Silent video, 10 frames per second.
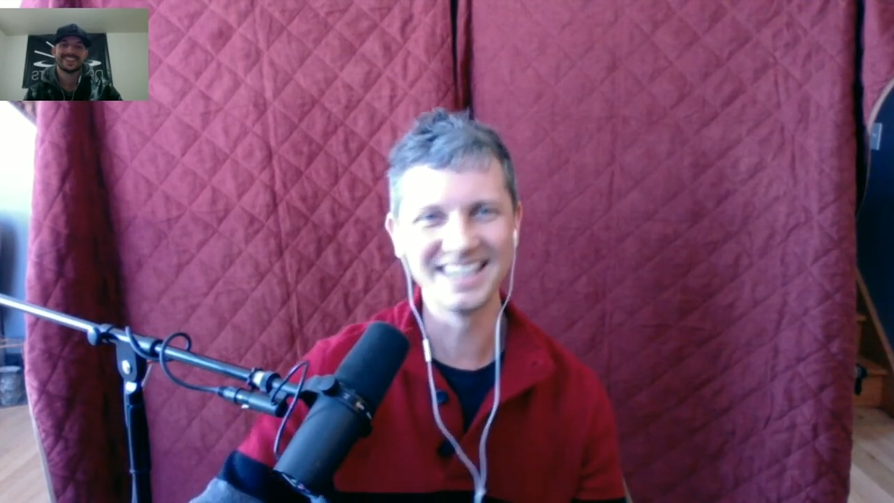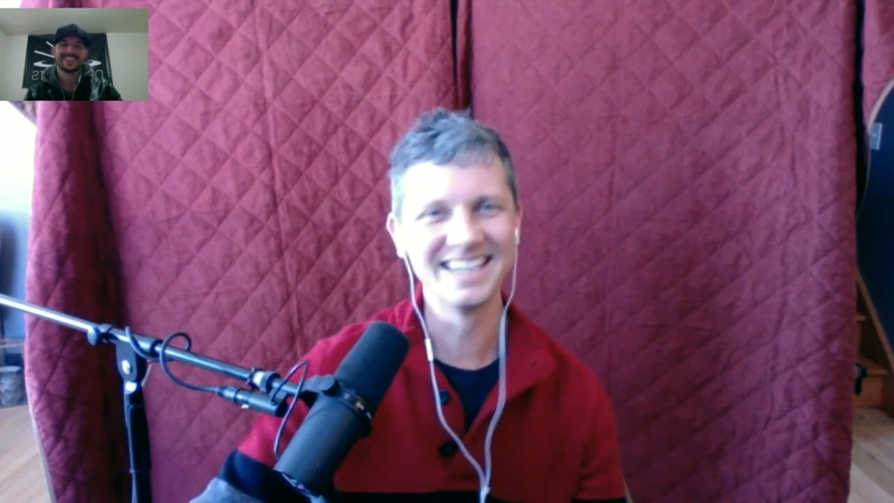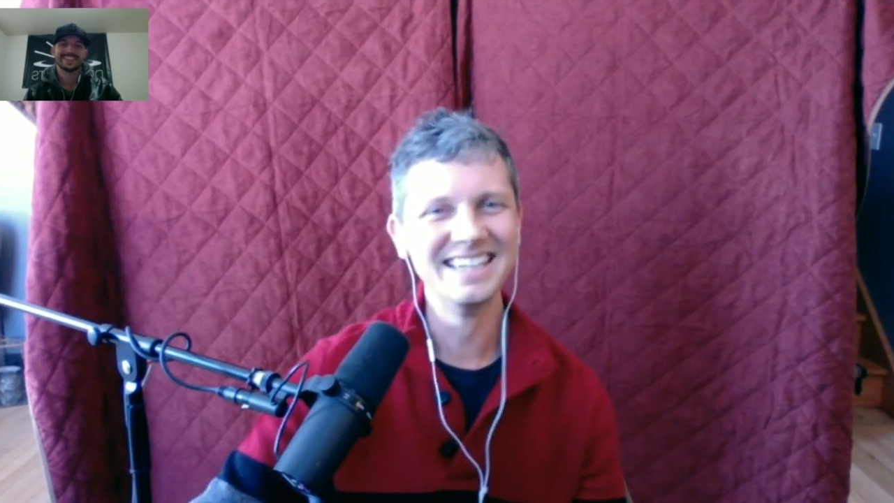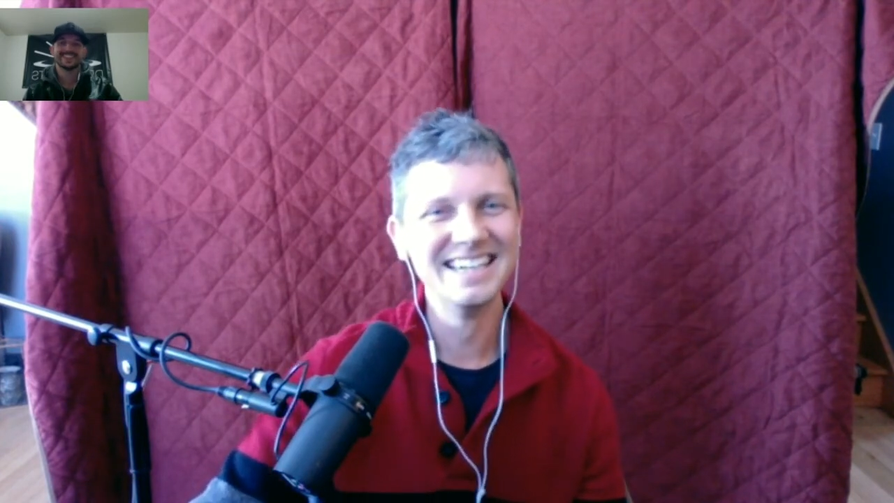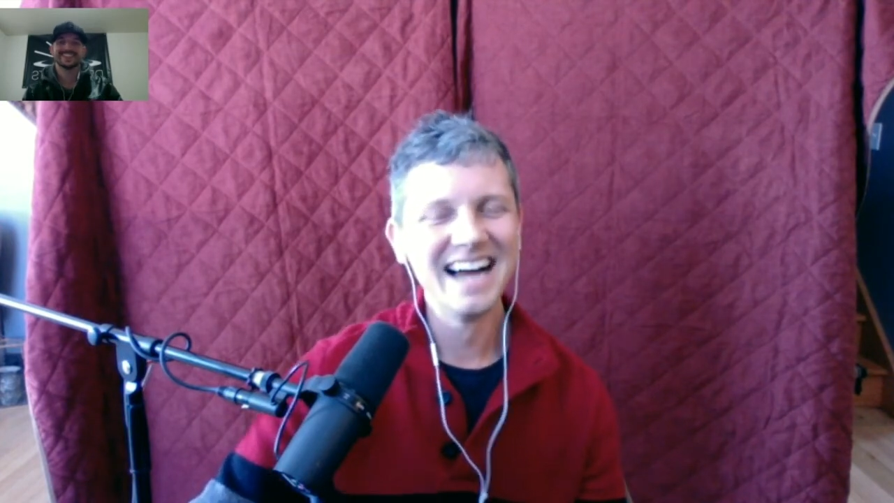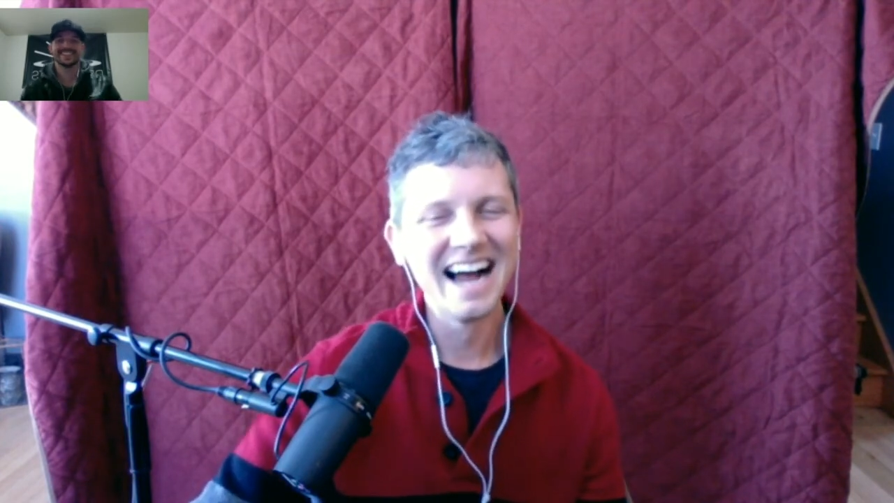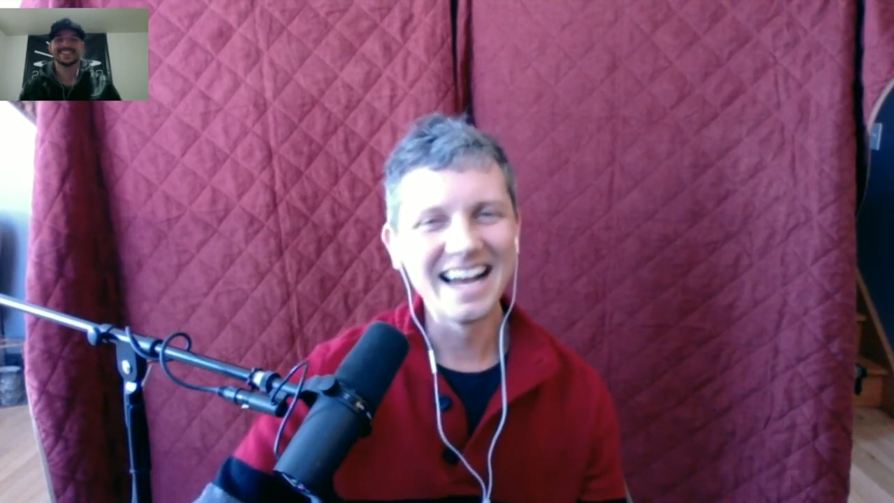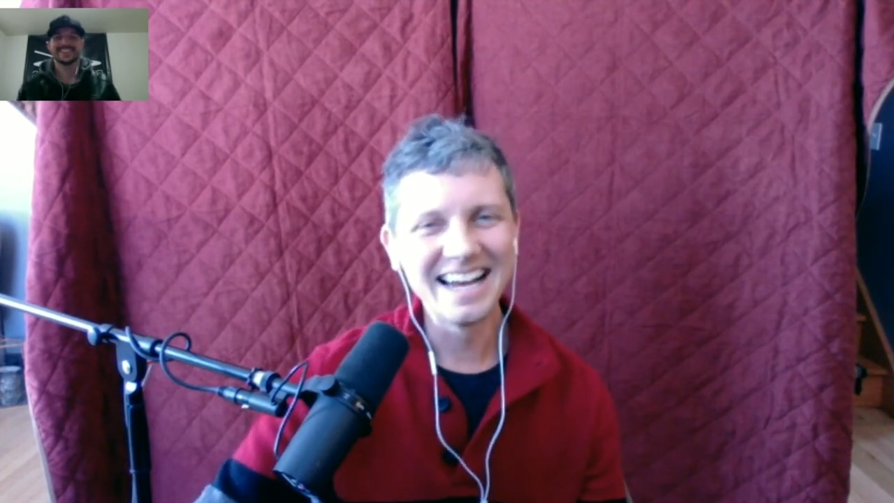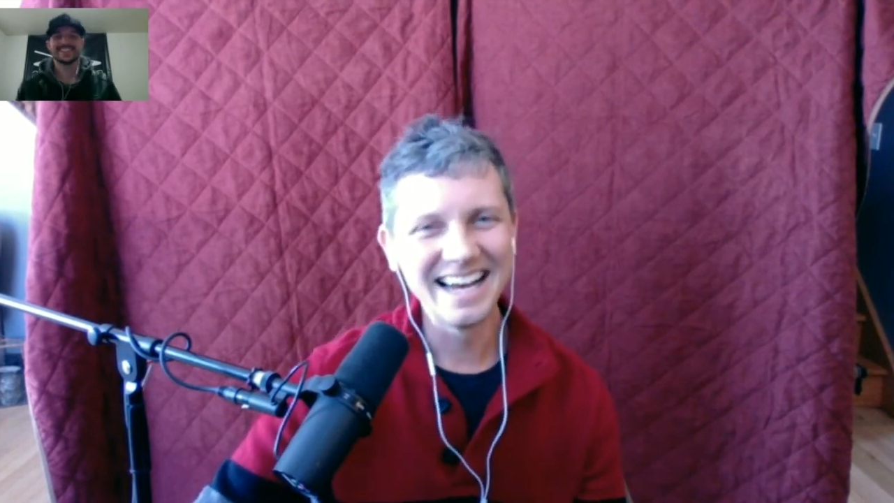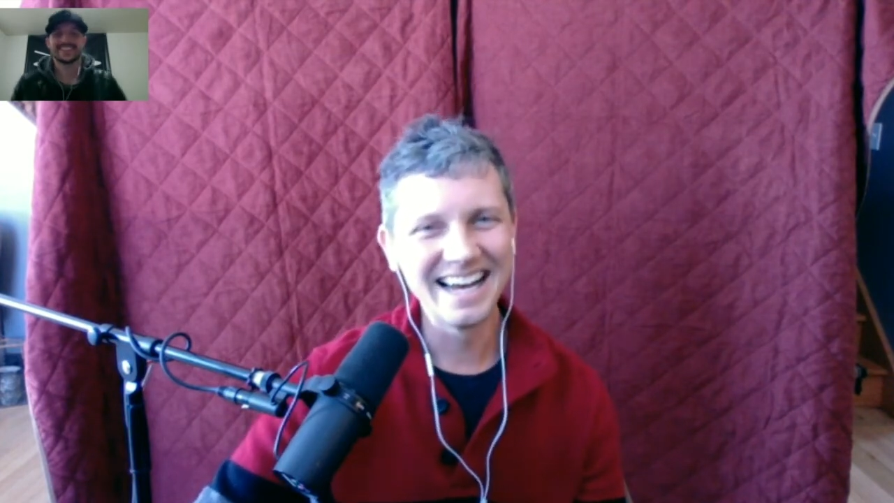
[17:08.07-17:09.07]

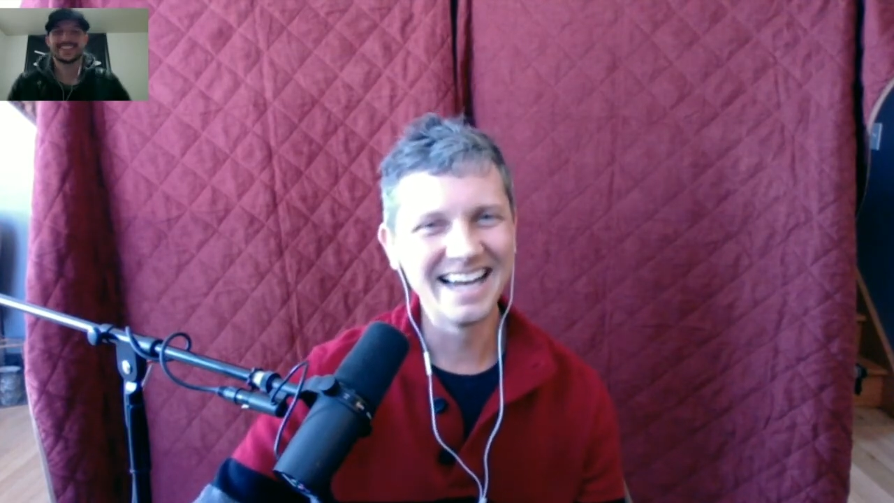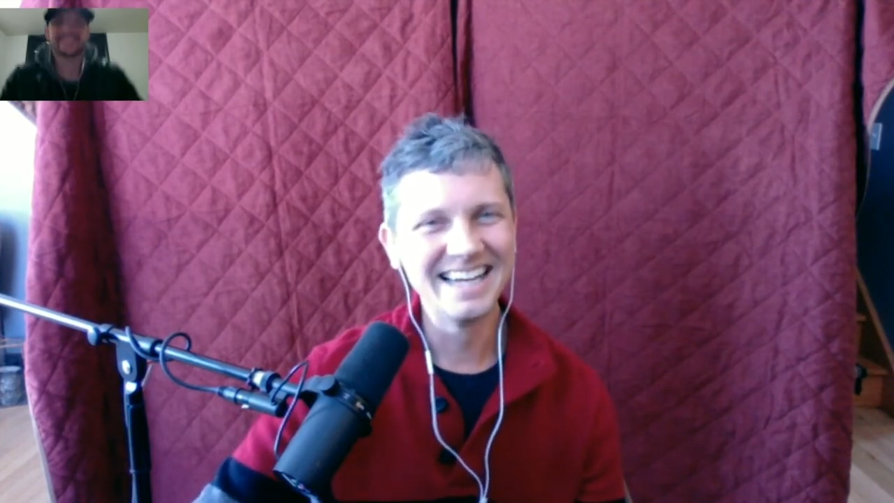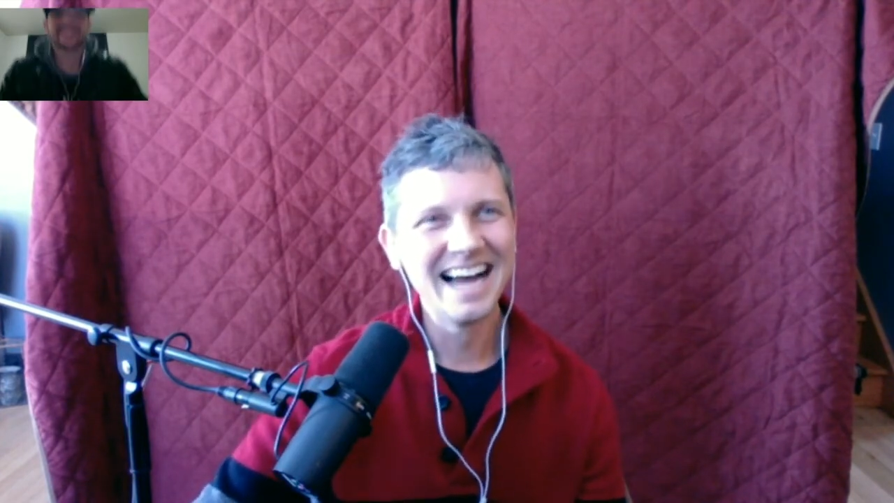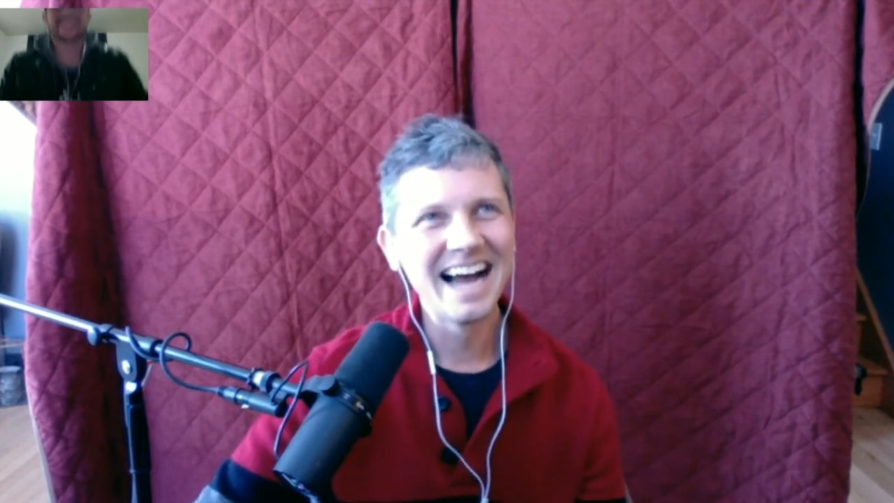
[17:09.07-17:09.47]
I